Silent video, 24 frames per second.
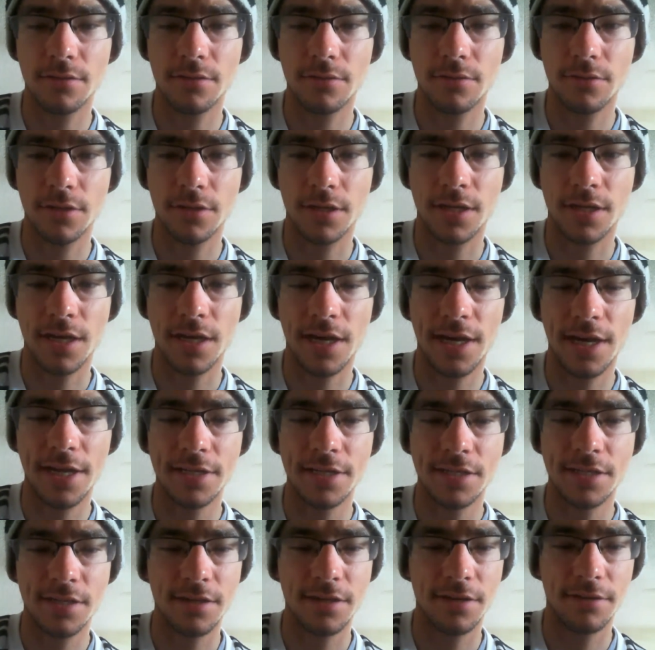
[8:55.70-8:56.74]
The
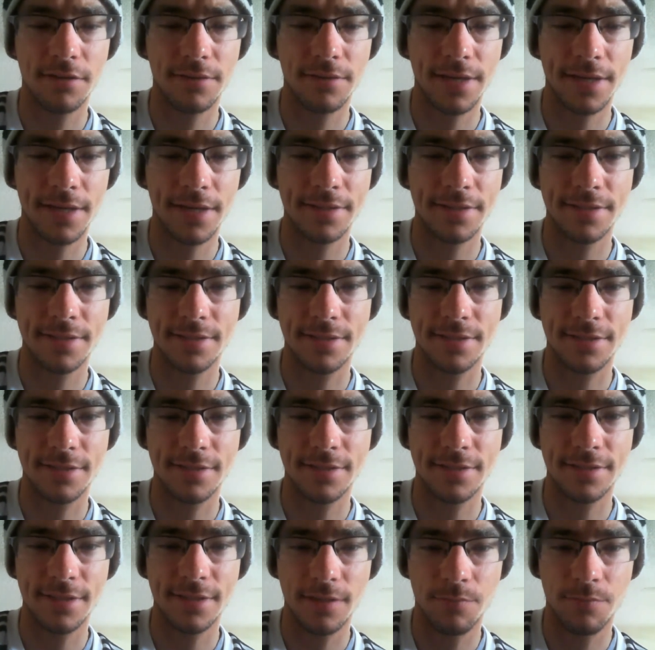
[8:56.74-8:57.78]
guy's going to
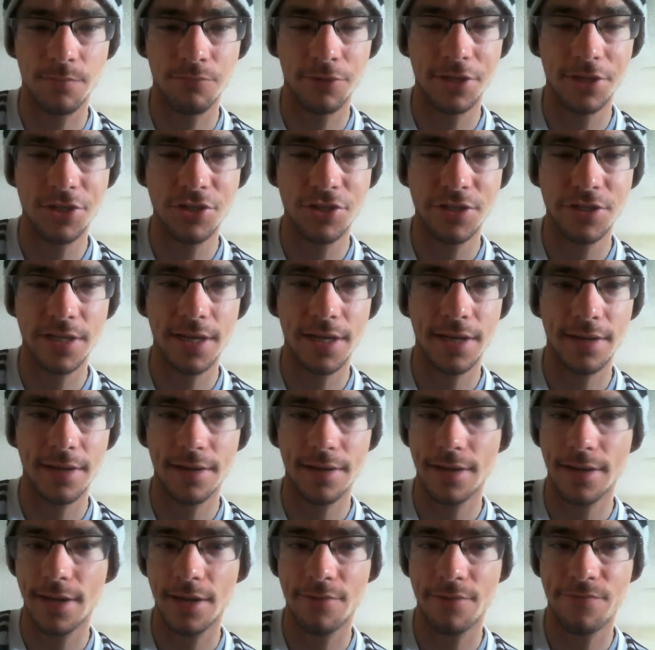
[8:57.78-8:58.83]

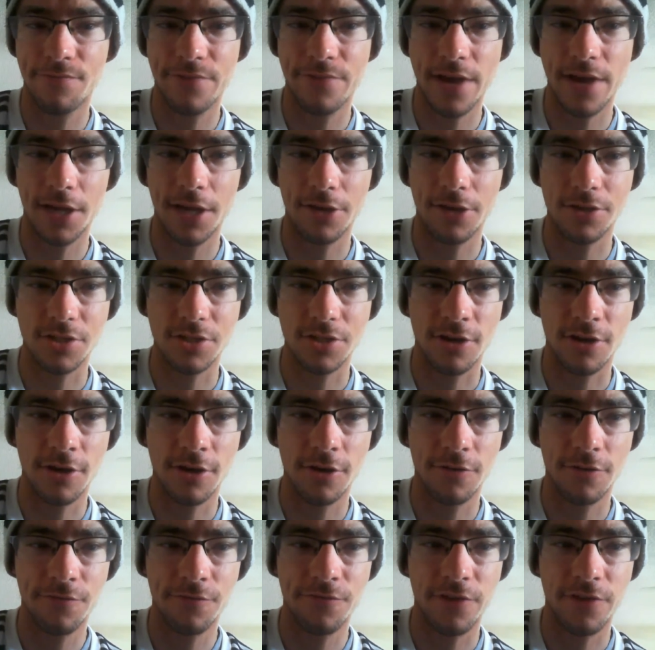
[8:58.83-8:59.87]
depreciate in value. He's a
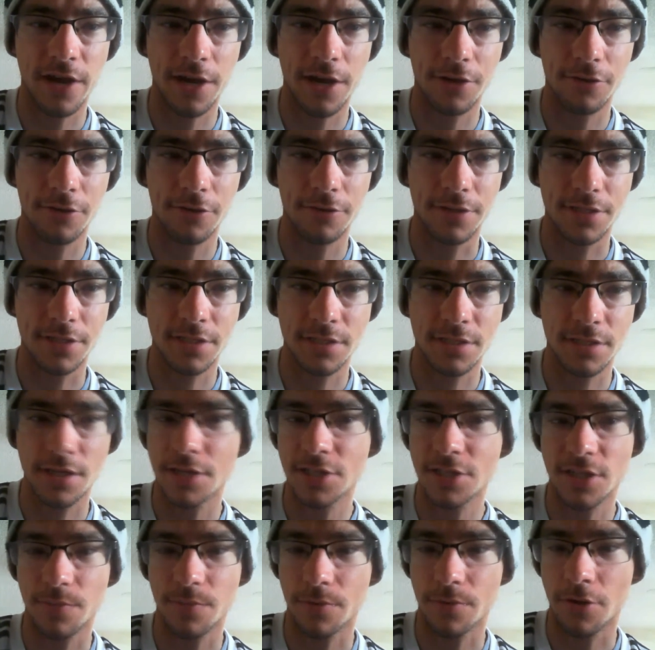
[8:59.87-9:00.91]
hard fighter. He
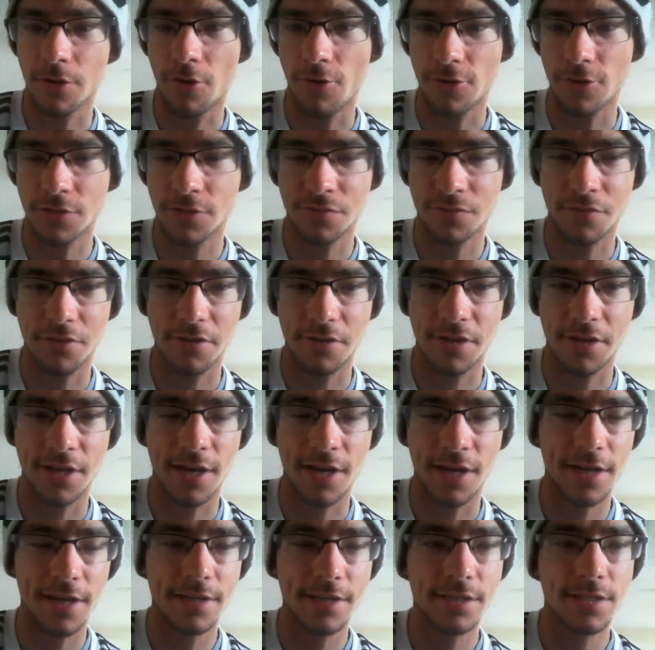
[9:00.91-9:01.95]
sets up goals for the
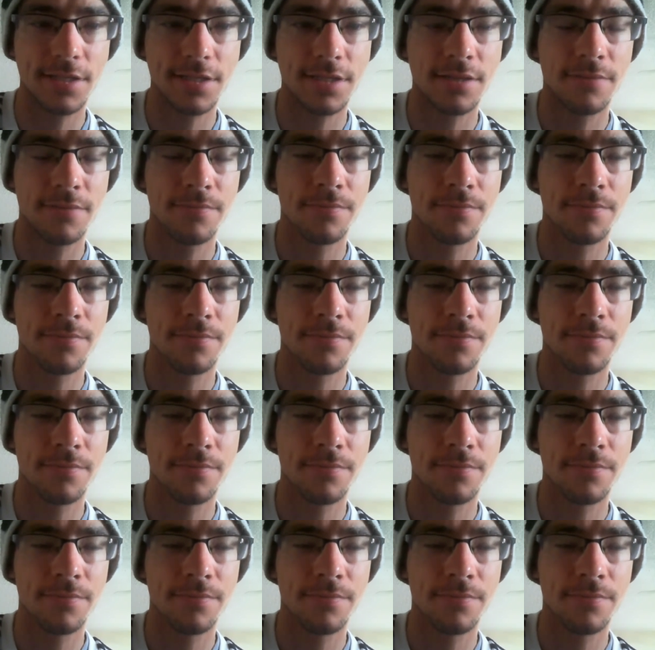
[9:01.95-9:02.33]
guys.